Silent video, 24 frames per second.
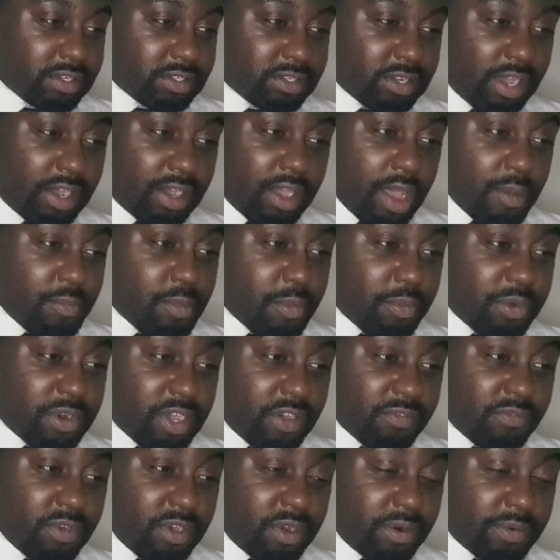I can't remember the
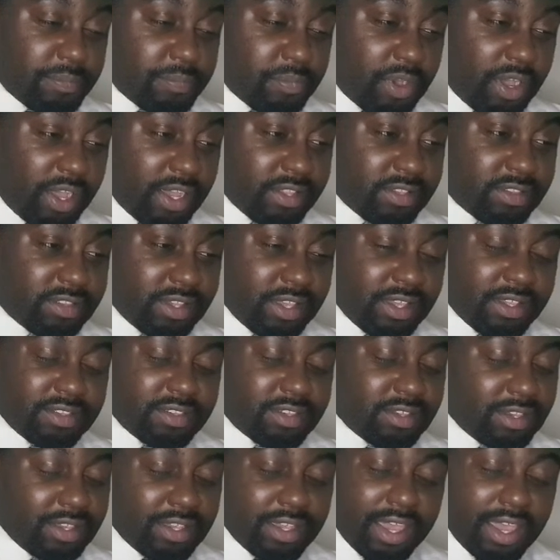other one, but it's
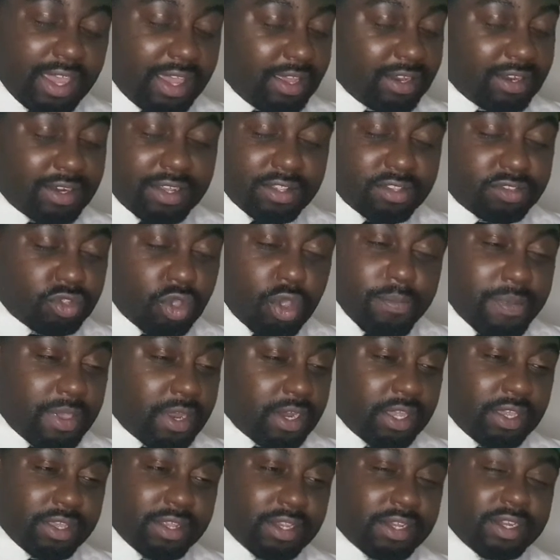yeah, there's so
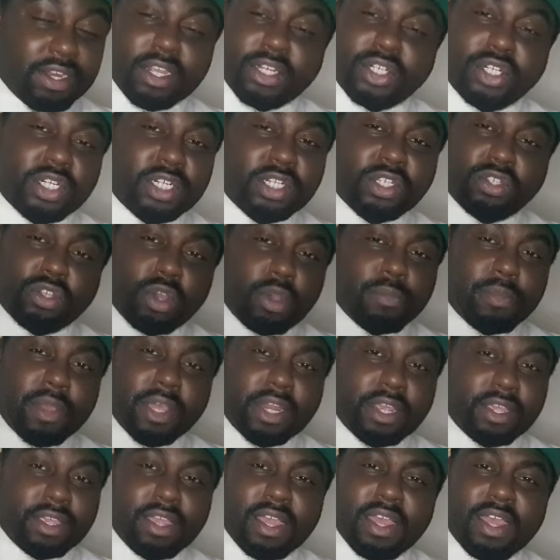many. There's literally so
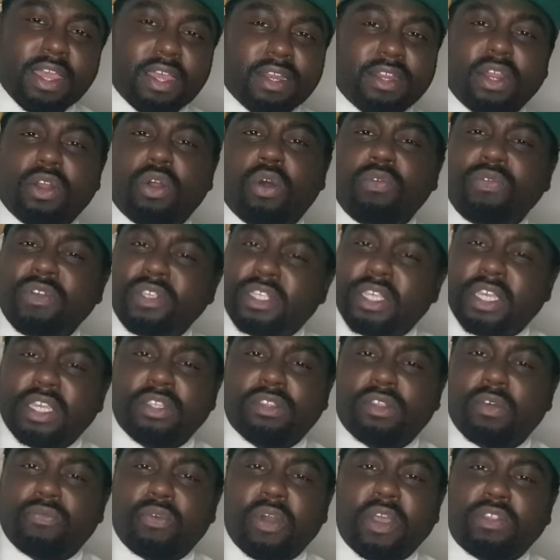many. Then obviously he's
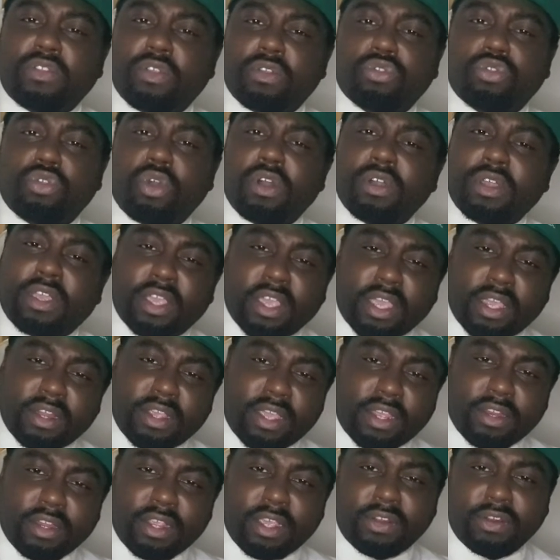the voice of Donkey
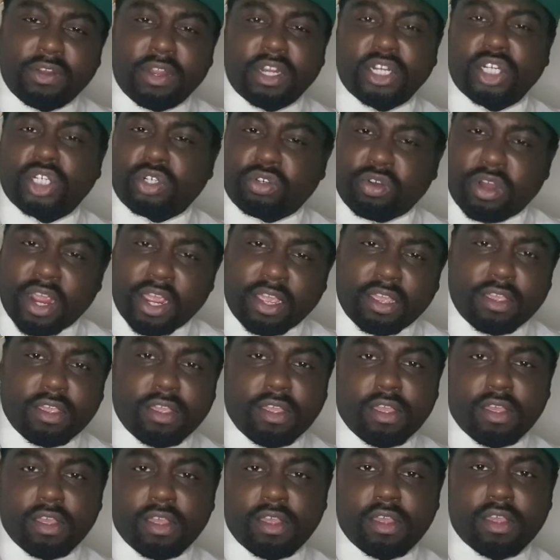in Shrek.
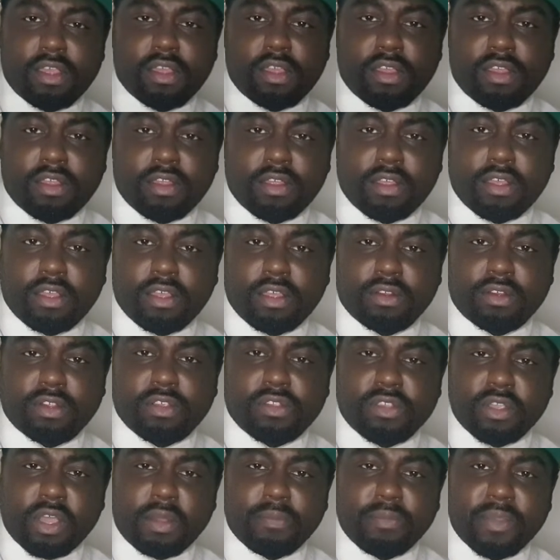You
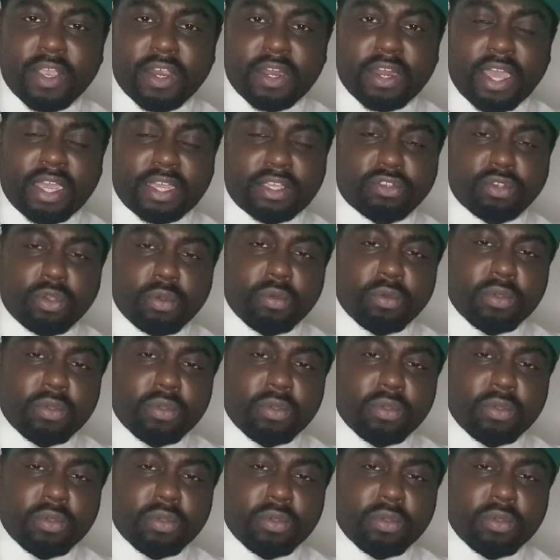see what I mean? Like, so